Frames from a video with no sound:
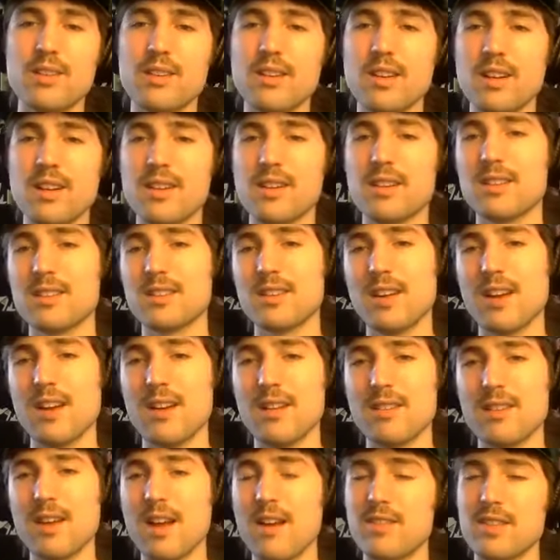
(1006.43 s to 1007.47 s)
Like
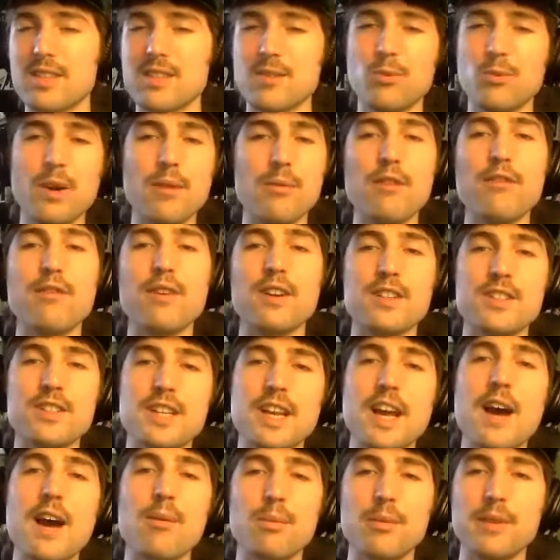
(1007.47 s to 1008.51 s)
when we finished
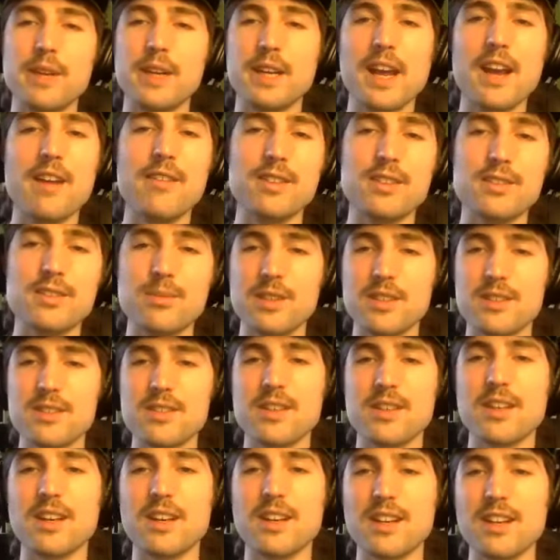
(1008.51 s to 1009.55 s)
the album, he gave it to me as
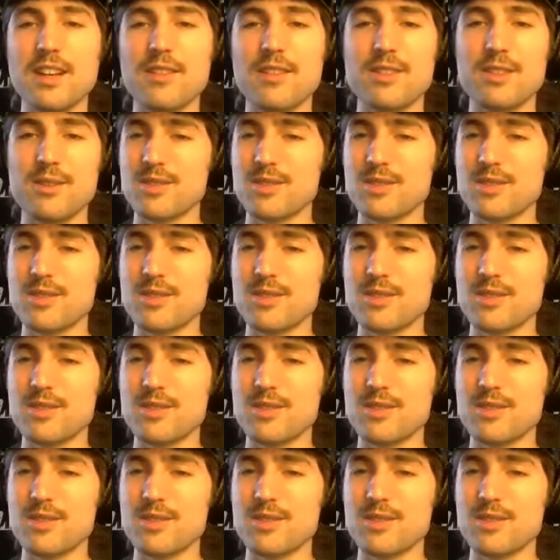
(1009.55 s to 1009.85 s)
like a gift.